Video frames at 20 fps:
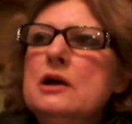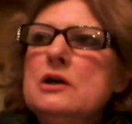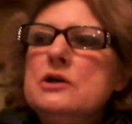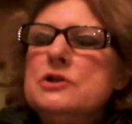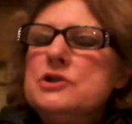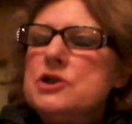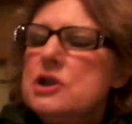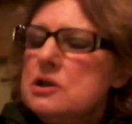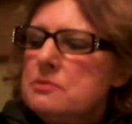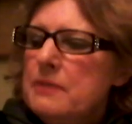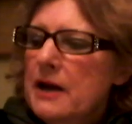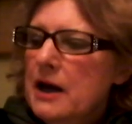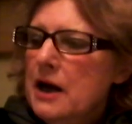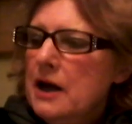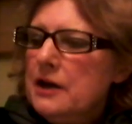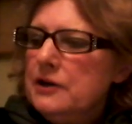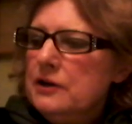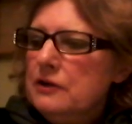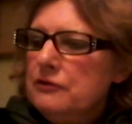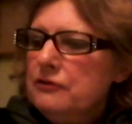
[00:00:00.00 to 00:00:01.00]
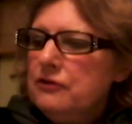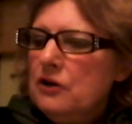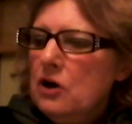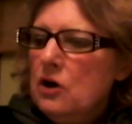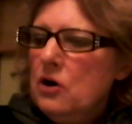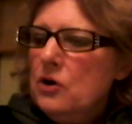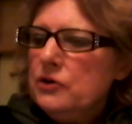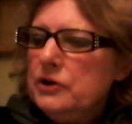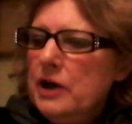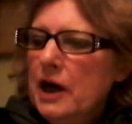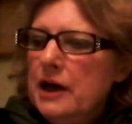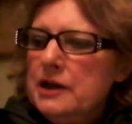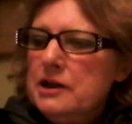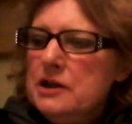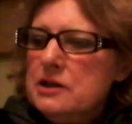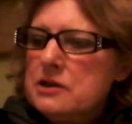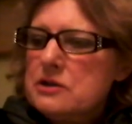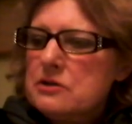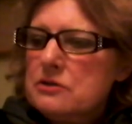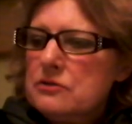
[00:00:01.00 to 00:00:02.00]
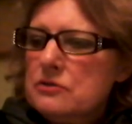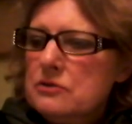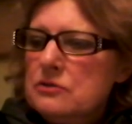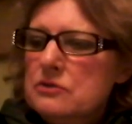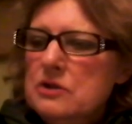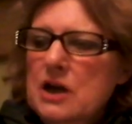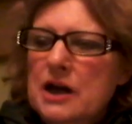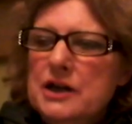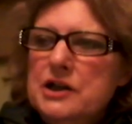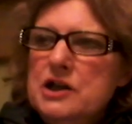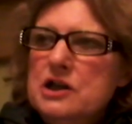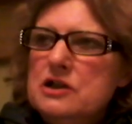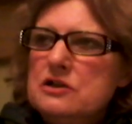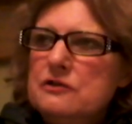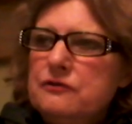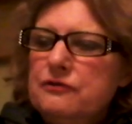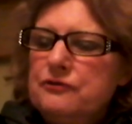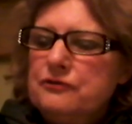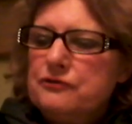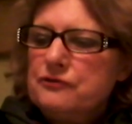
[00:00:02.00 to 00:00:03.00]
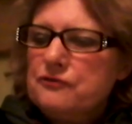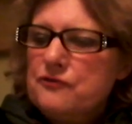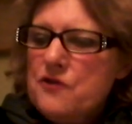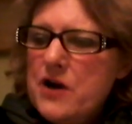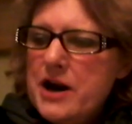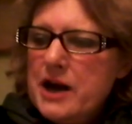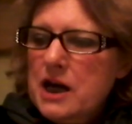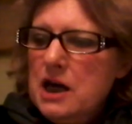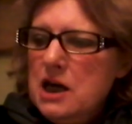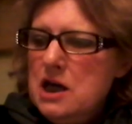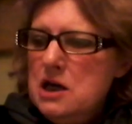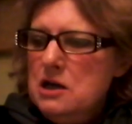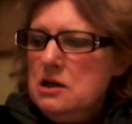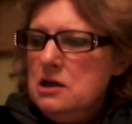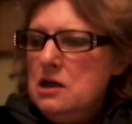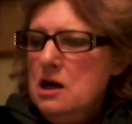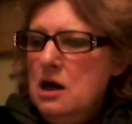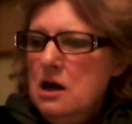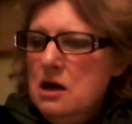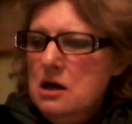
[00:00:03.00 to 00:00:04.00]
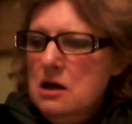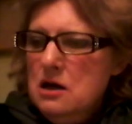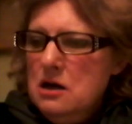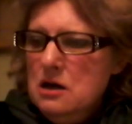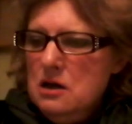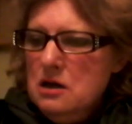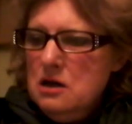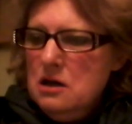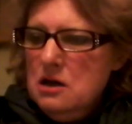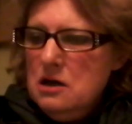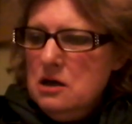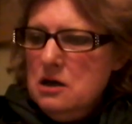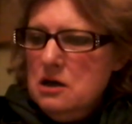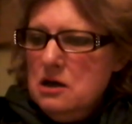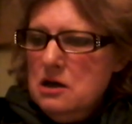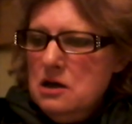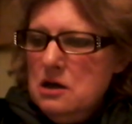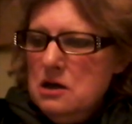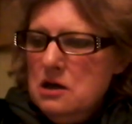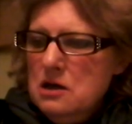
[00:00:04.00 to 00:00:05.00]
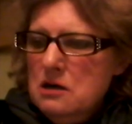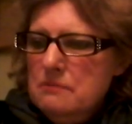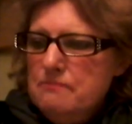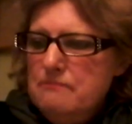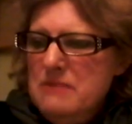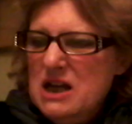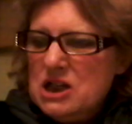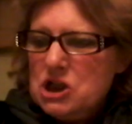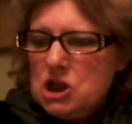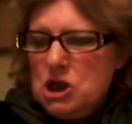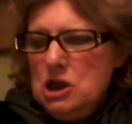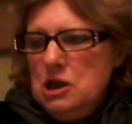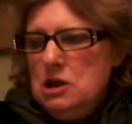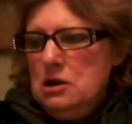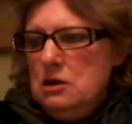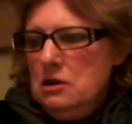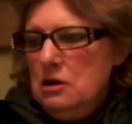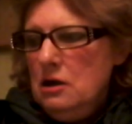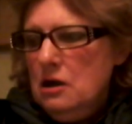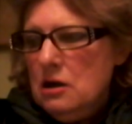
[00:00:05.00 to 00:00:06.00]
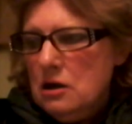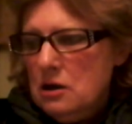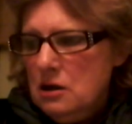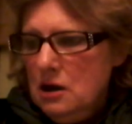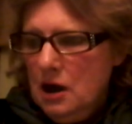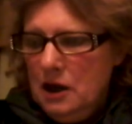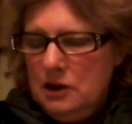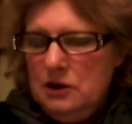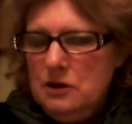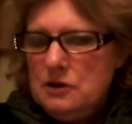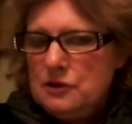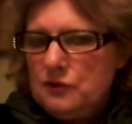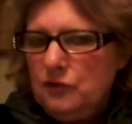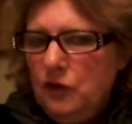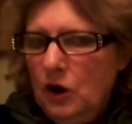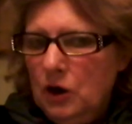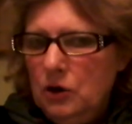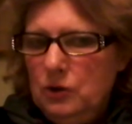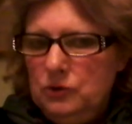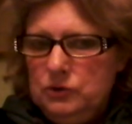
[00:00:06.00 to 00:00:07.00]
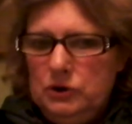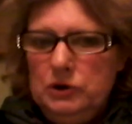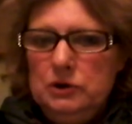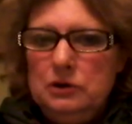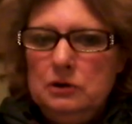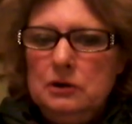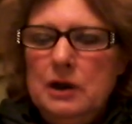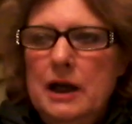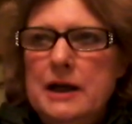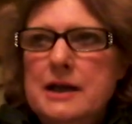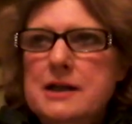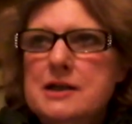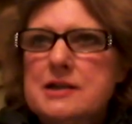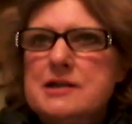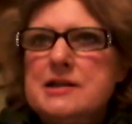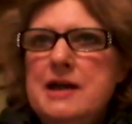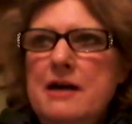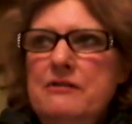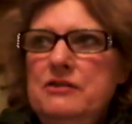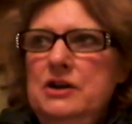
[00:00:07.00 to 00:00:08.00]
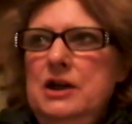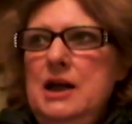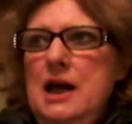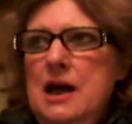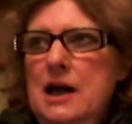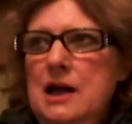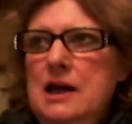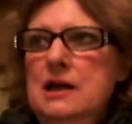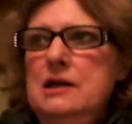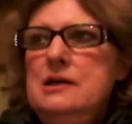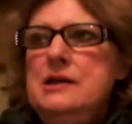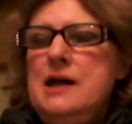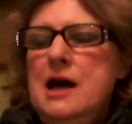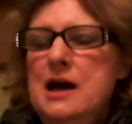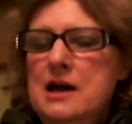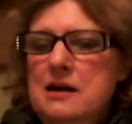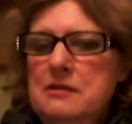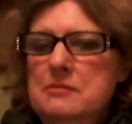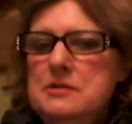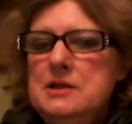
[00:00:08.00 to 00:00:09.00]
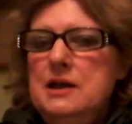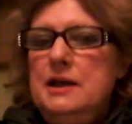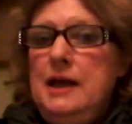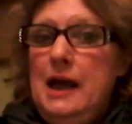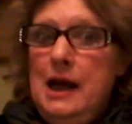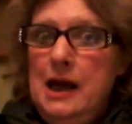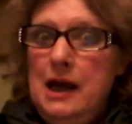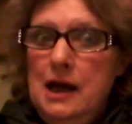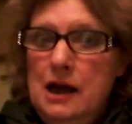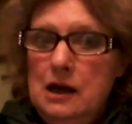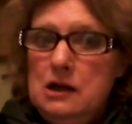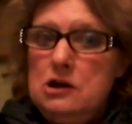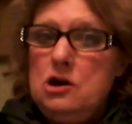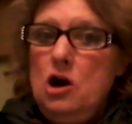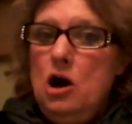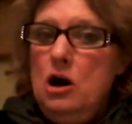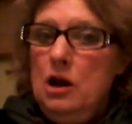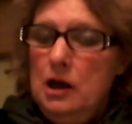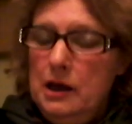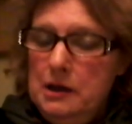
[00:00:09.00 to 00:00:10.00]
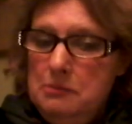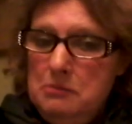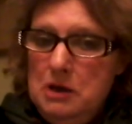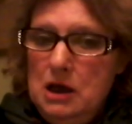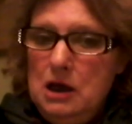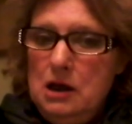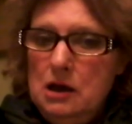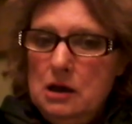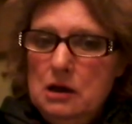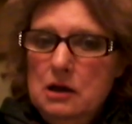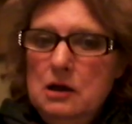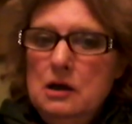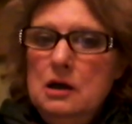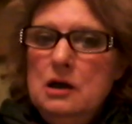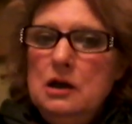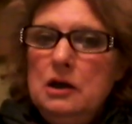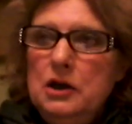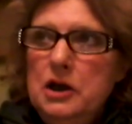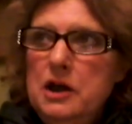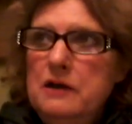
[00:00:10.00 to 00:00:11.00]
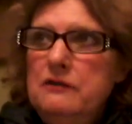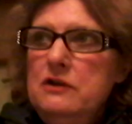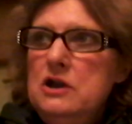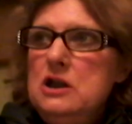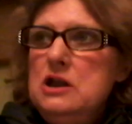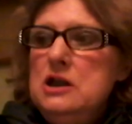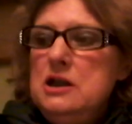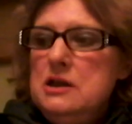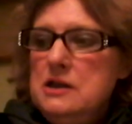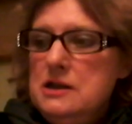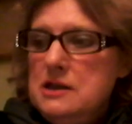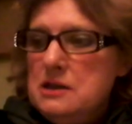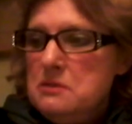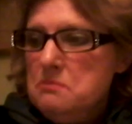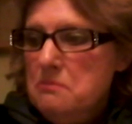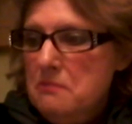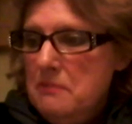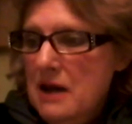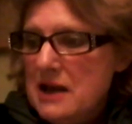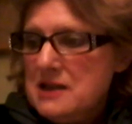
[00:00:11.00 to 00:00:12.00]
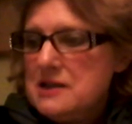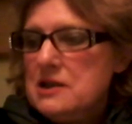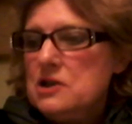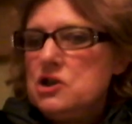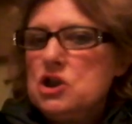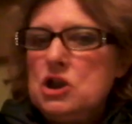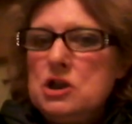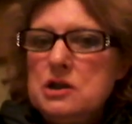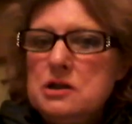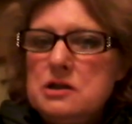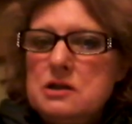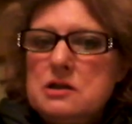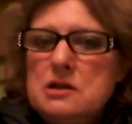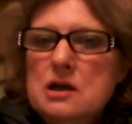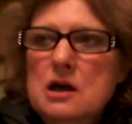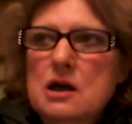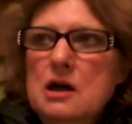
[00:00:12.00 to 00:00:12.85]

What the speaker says: she's been on the phone on this frickin' mission on this phone like 7-8 times a day, calling me, leaving these messages,